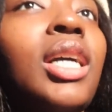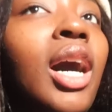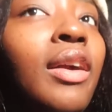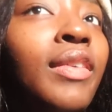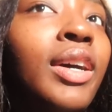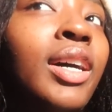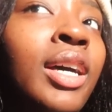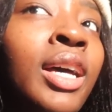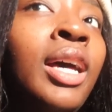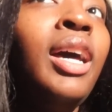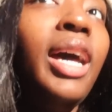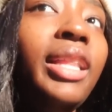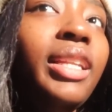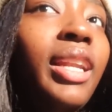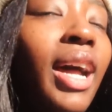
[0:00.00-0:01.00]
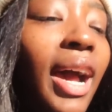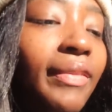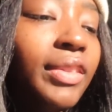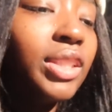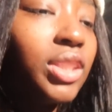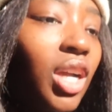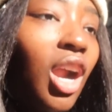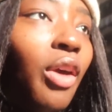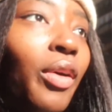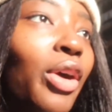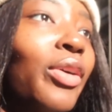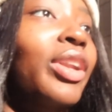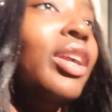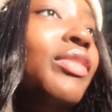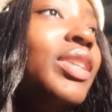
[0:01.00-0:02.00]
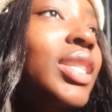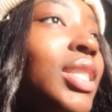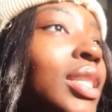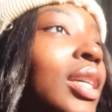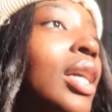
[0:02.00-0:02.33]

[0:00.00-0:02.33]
zara and then after zara we're going to Aritzia